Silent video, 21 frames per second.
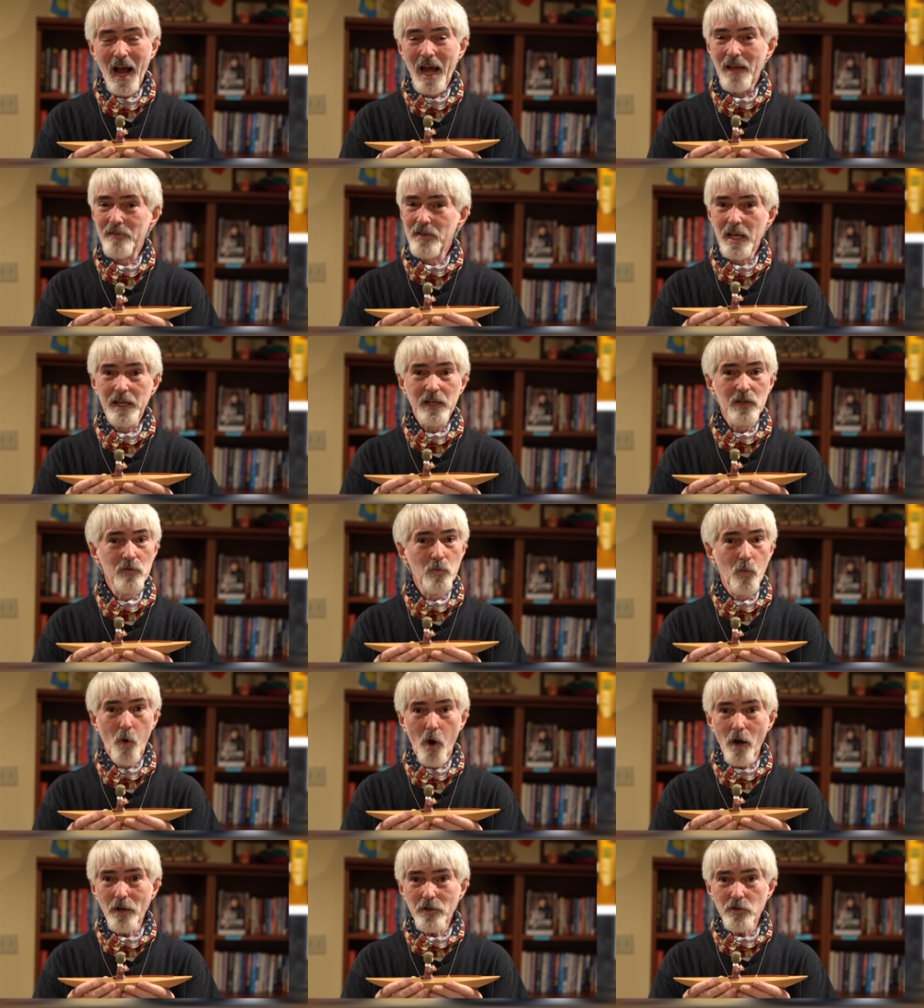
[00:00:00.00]
And they
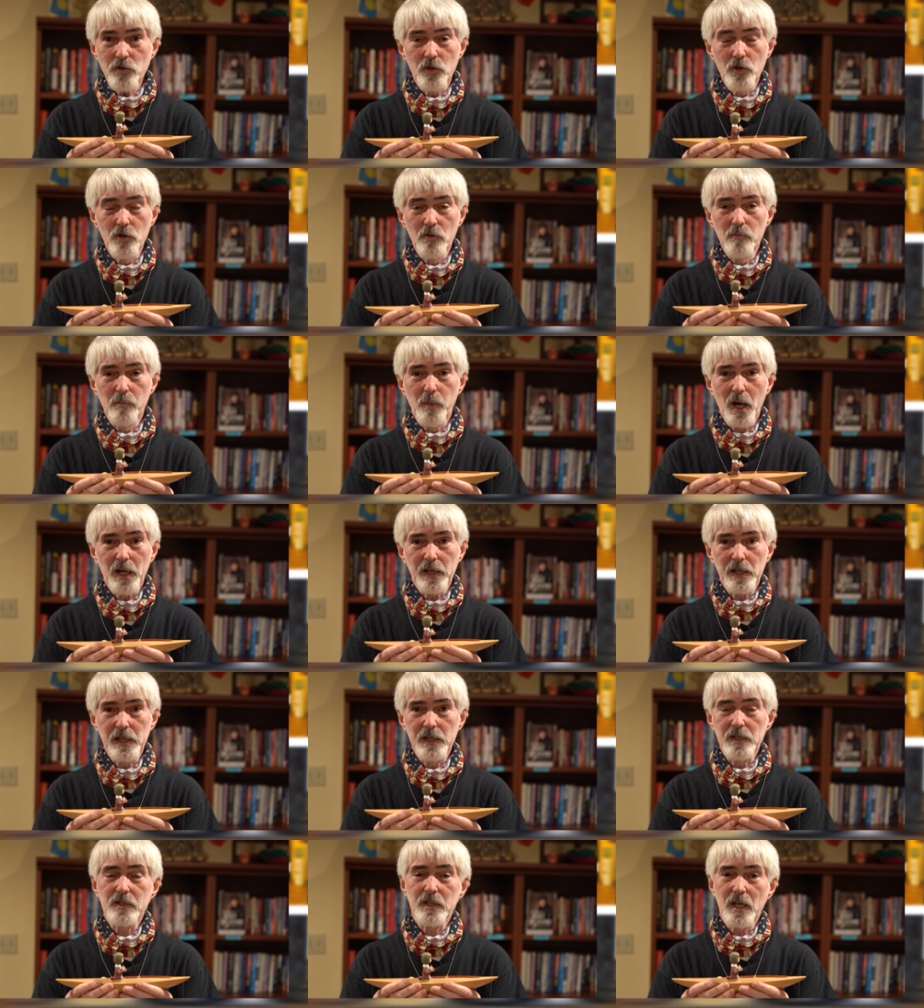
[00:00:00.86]
didn't want to,
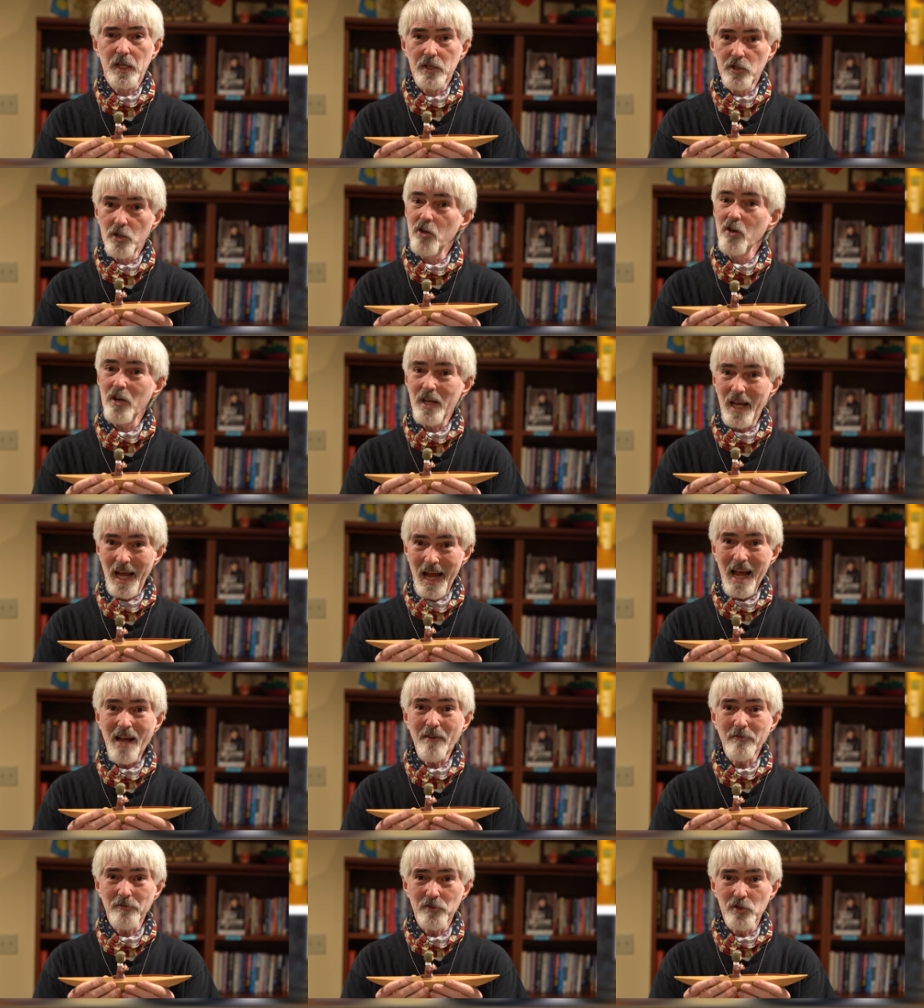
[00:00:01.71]
but he said, You're going to
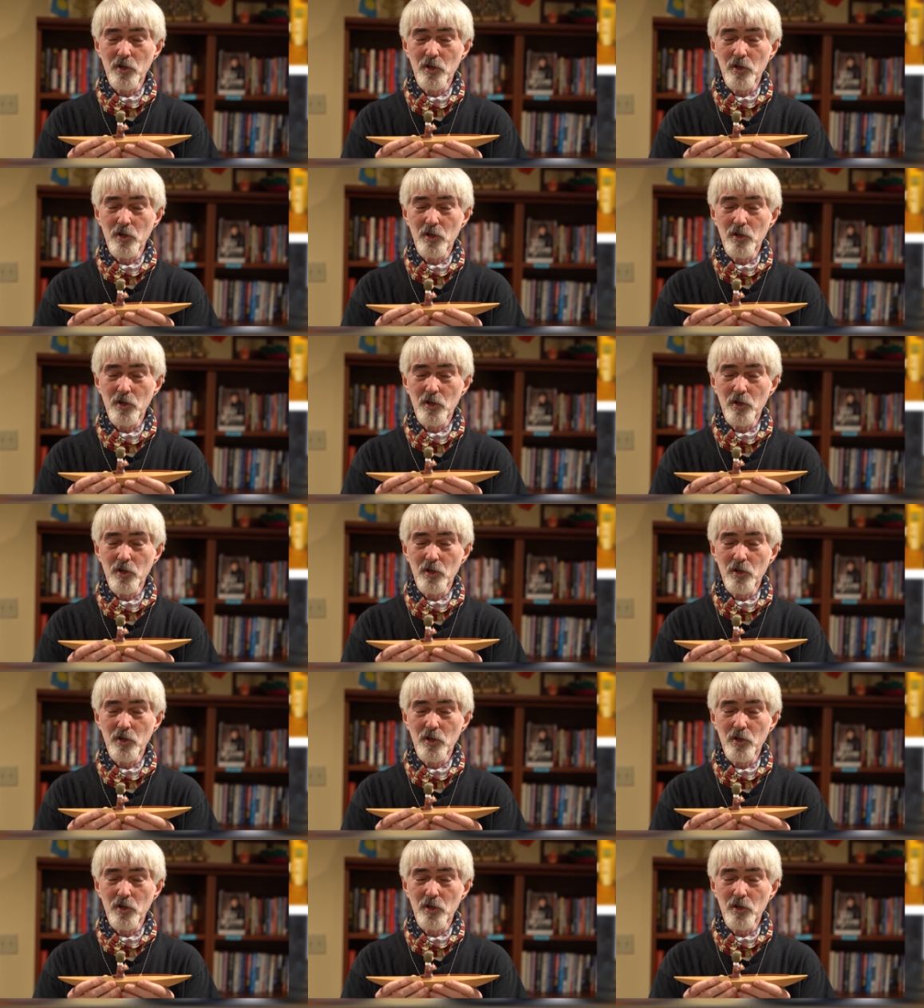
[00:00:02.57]
have